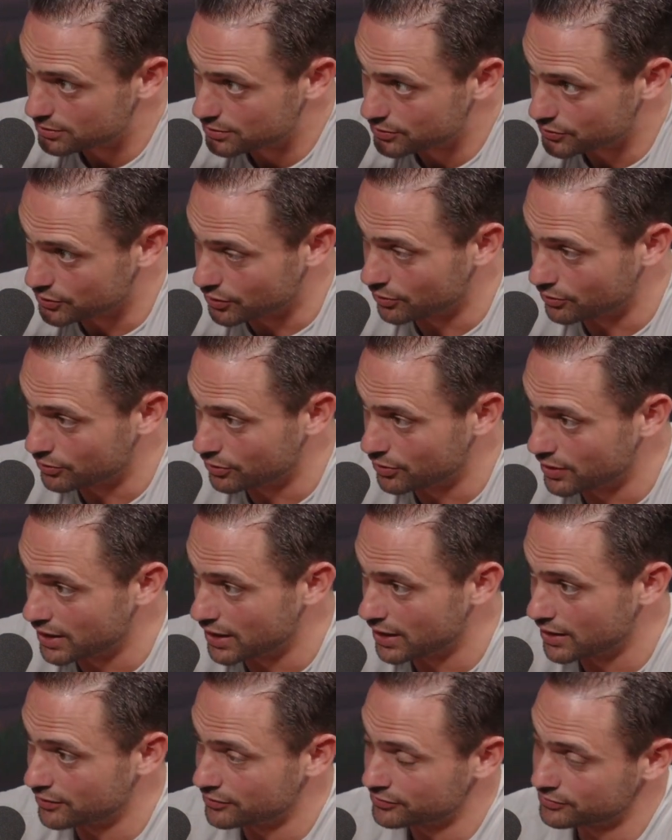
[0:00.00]
So you
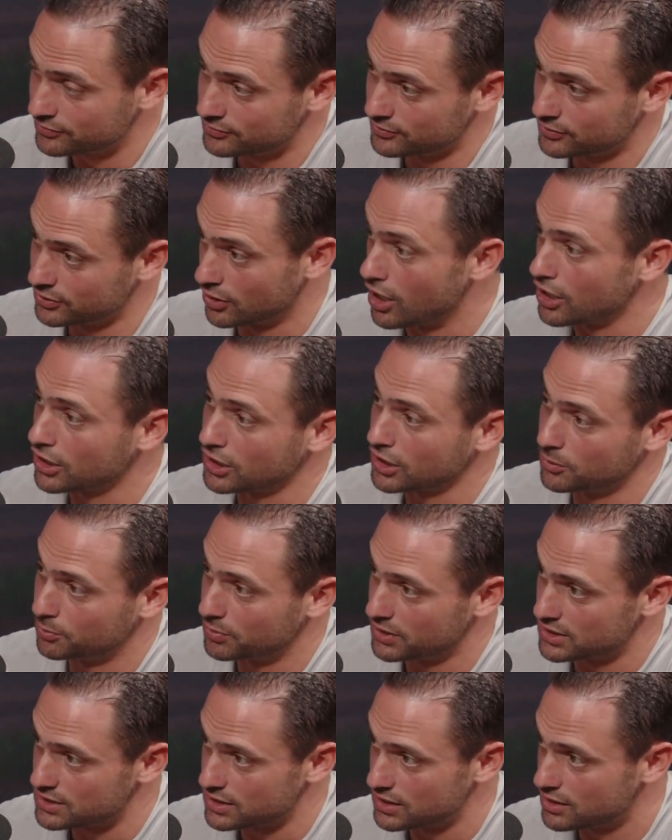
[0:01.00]
have your
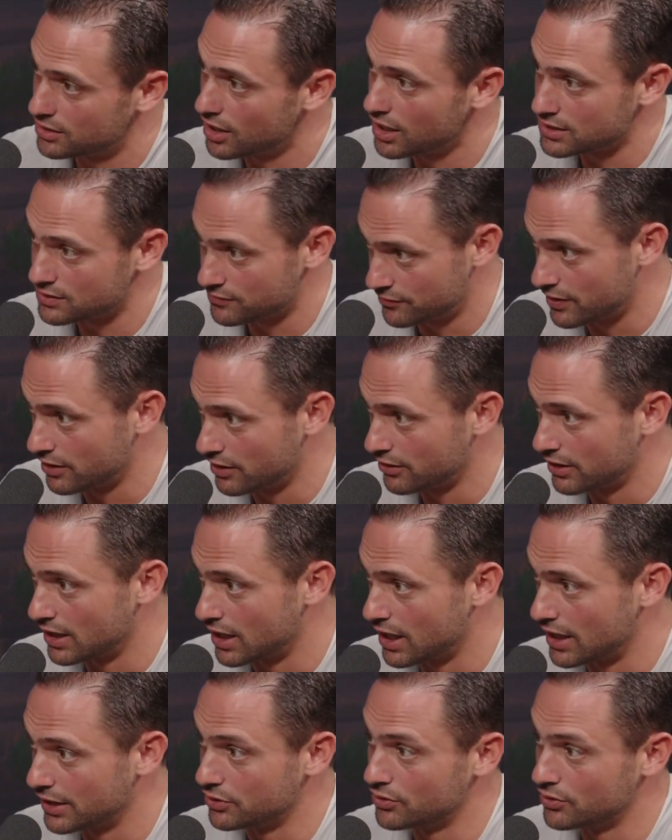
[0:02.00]
occupancy cost very high.